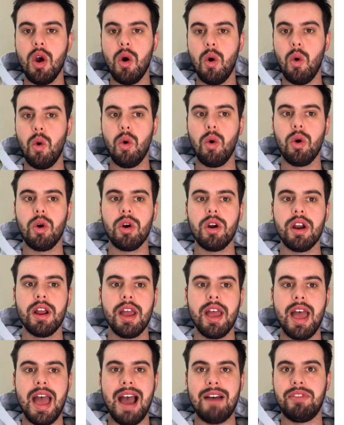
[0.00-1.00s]
Or
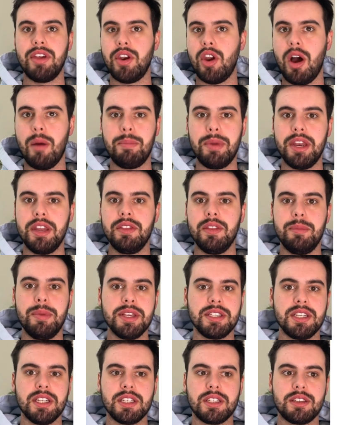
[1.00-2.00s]
have they not been in the
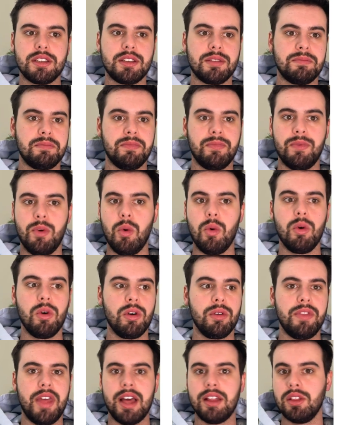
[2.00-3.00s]
business for
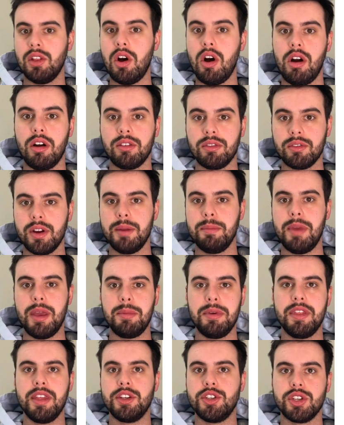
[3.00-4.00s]
that long, right?
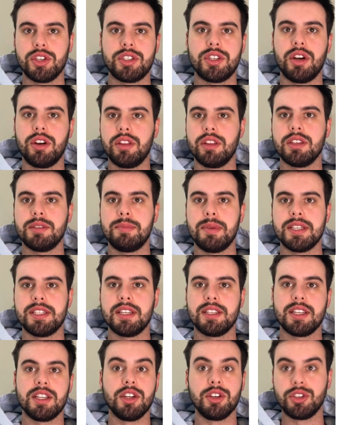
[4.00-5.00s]
Maybe they just started this
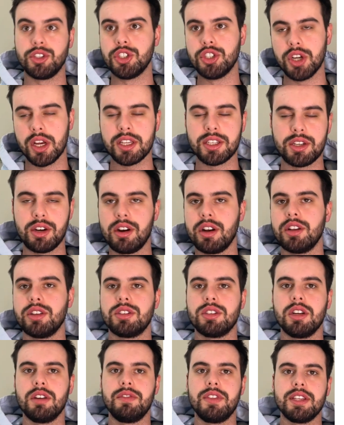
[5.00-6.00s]
business and are just starting to
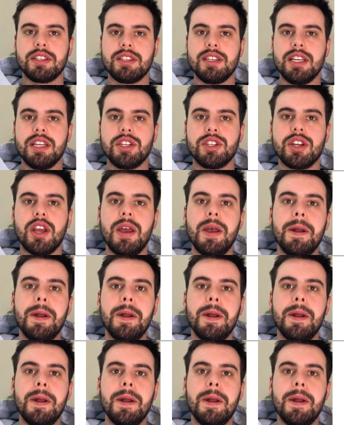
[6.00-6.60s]
serve this niche.